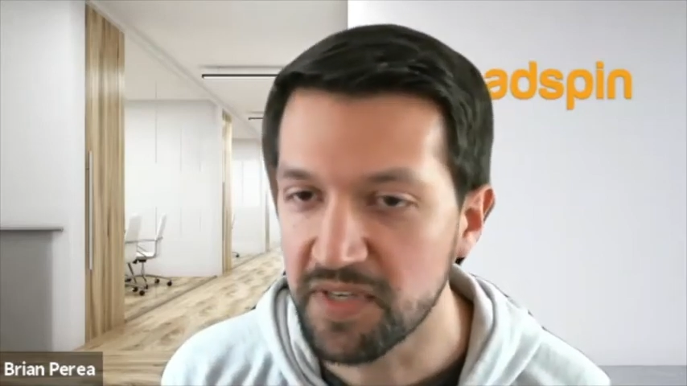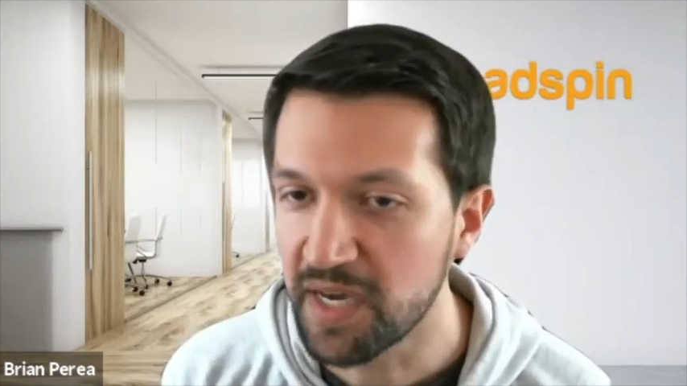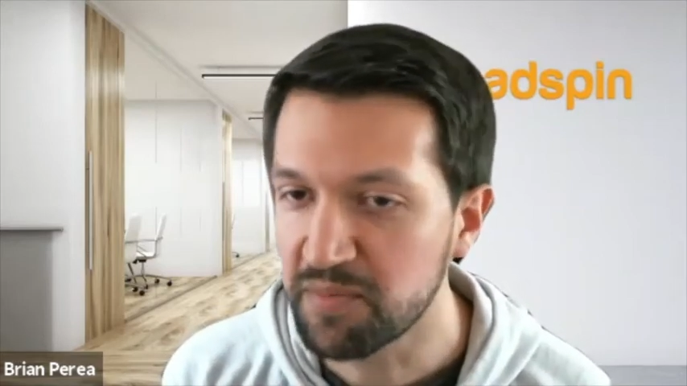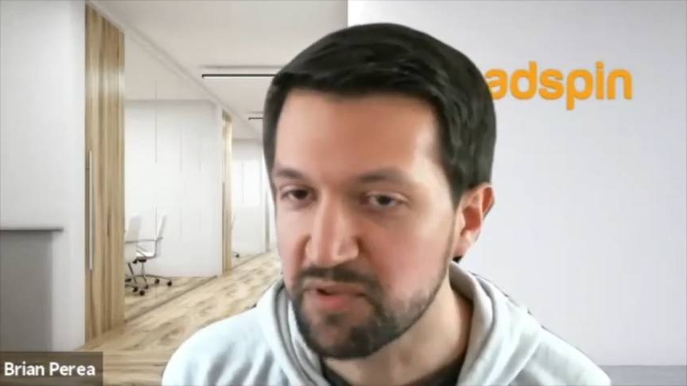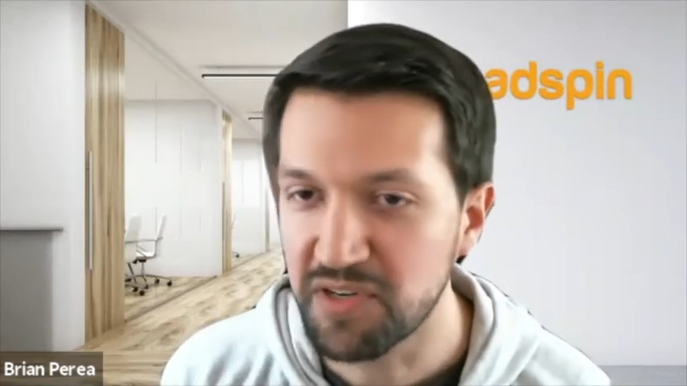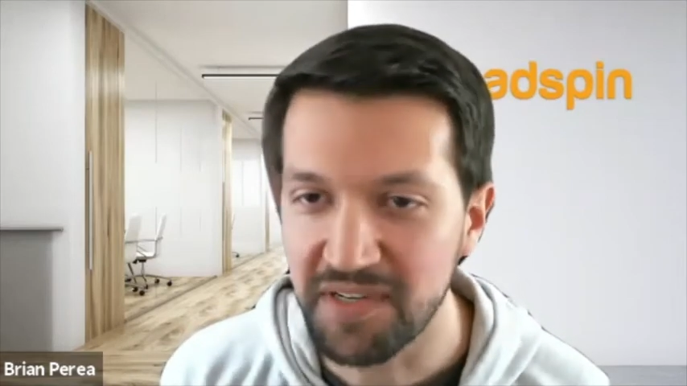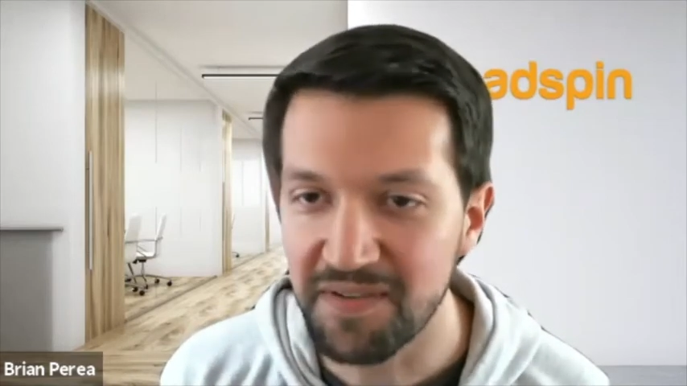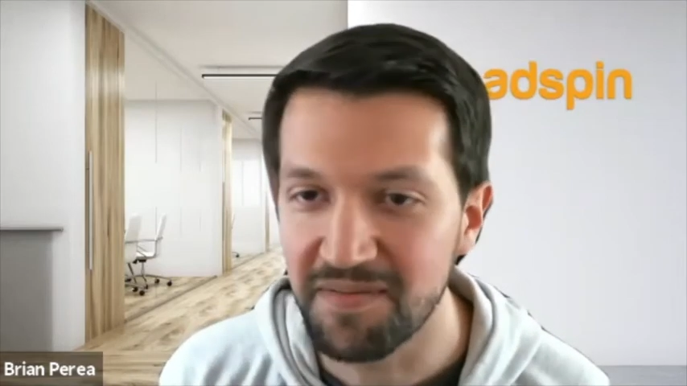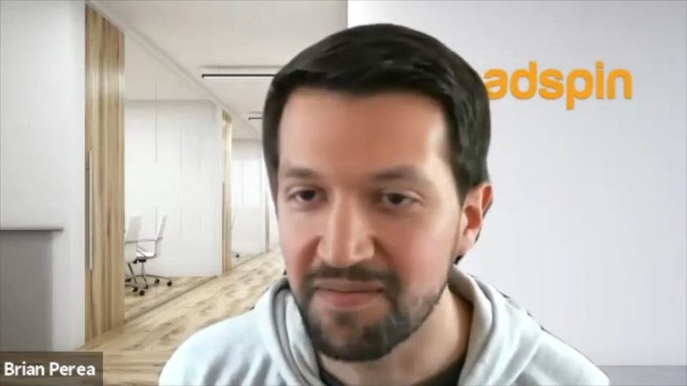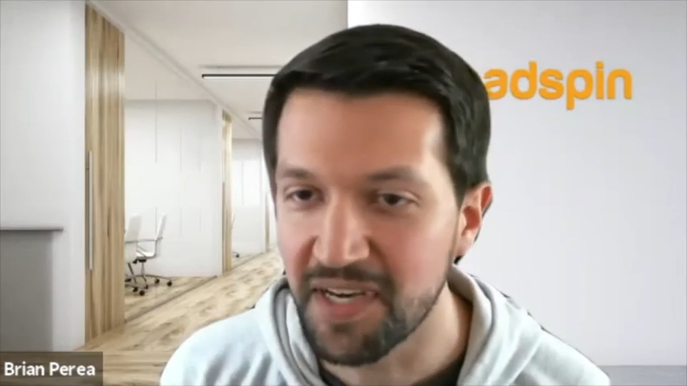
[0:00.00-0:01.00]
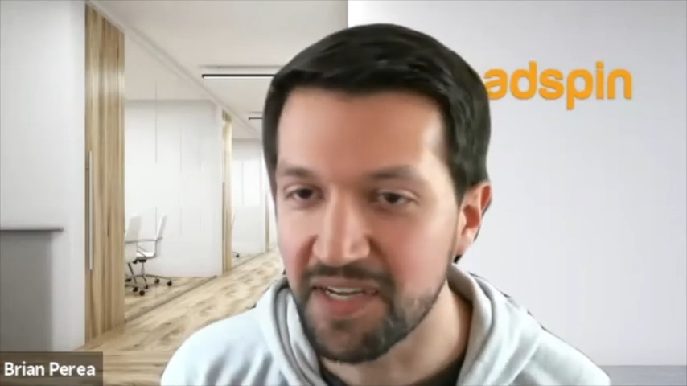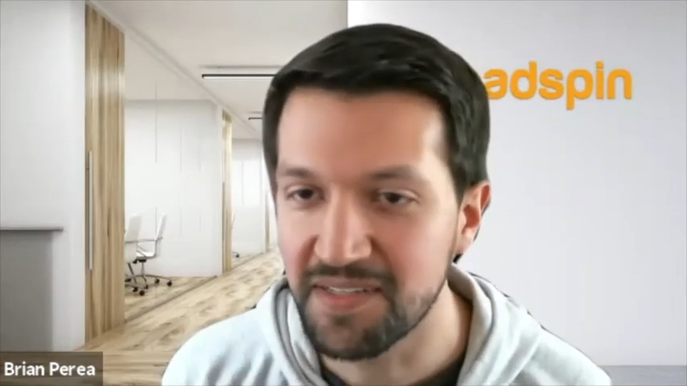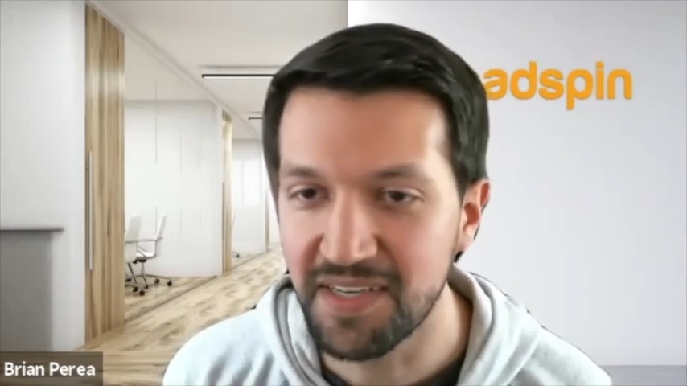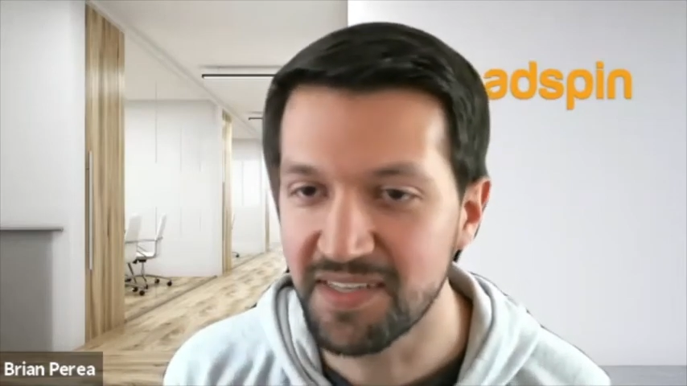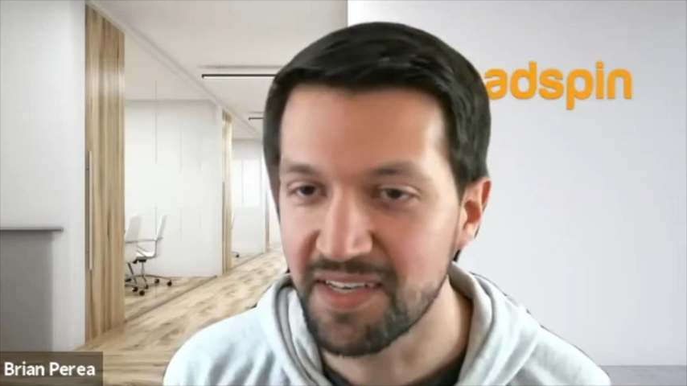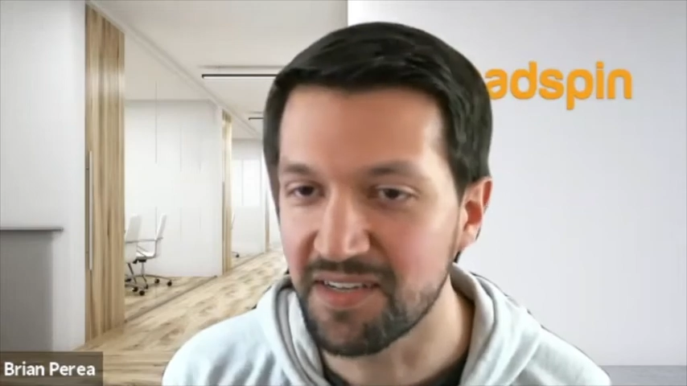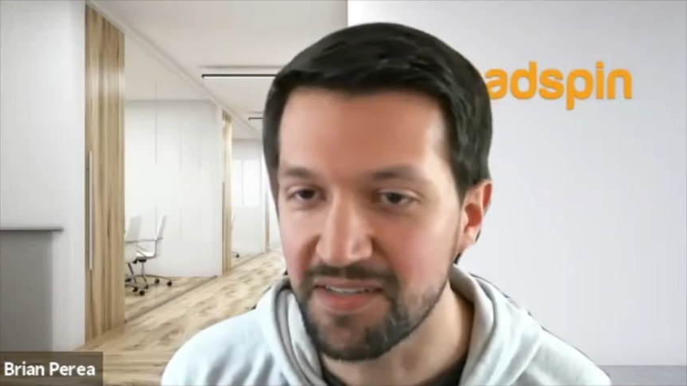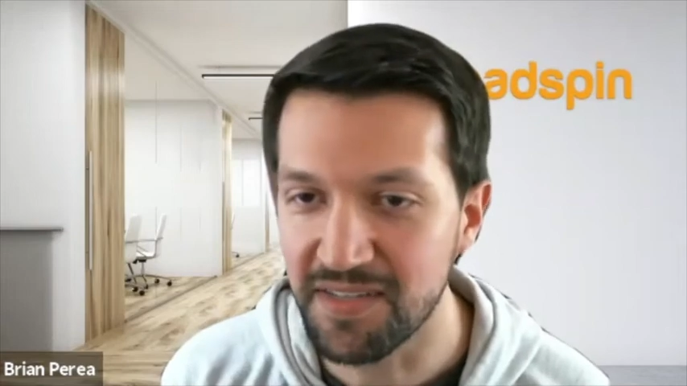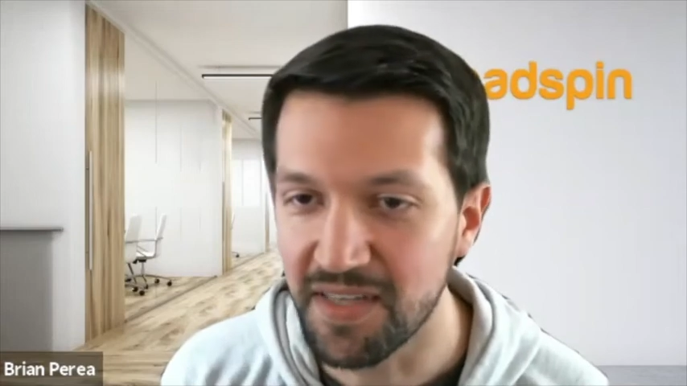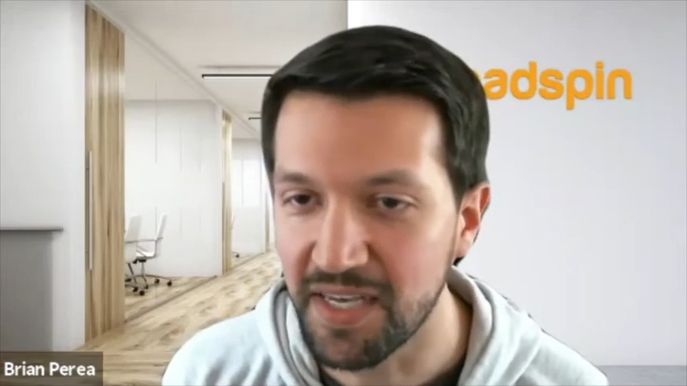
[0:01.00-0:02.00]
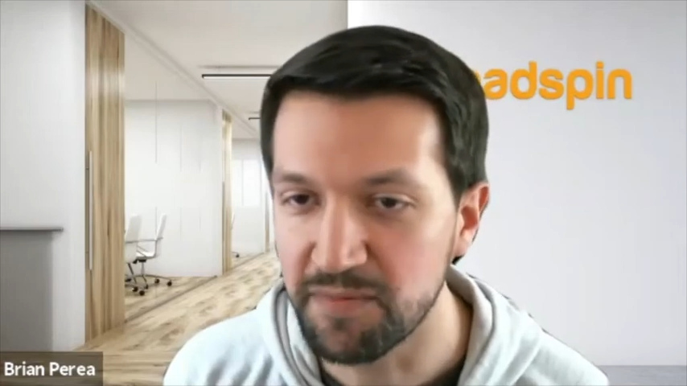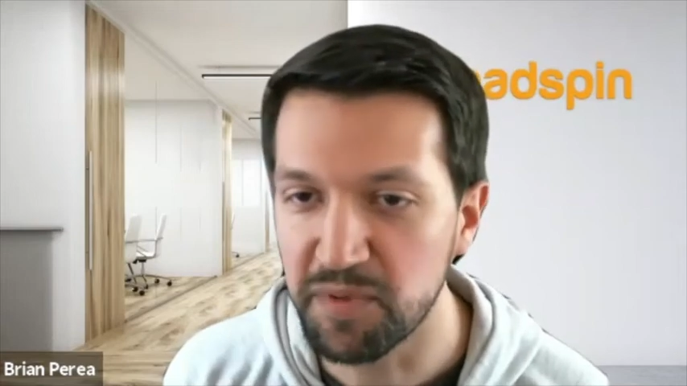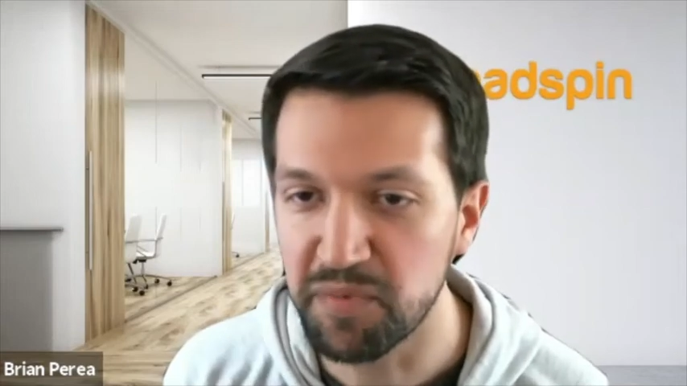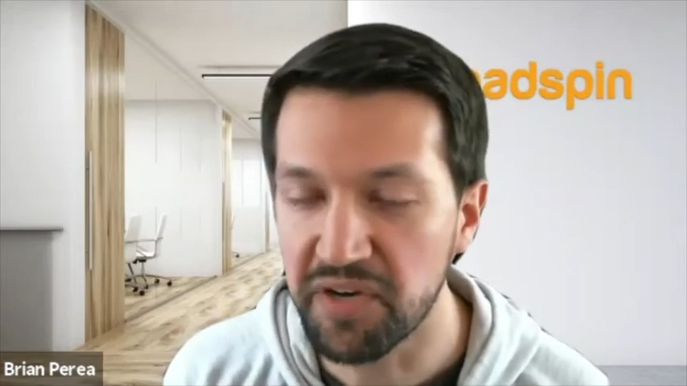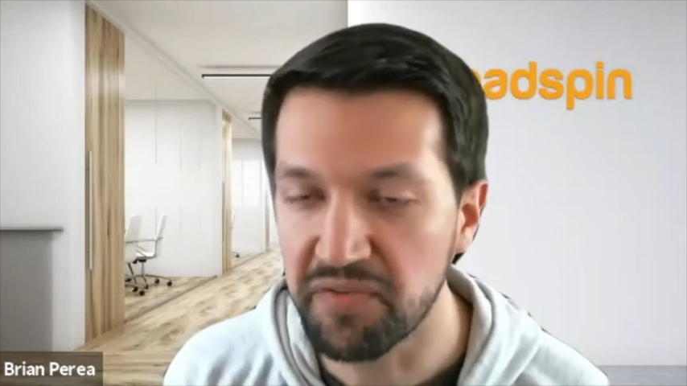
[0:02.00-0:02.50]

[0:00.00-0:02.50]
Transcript: capturing test sessions on the HeadSpin platform.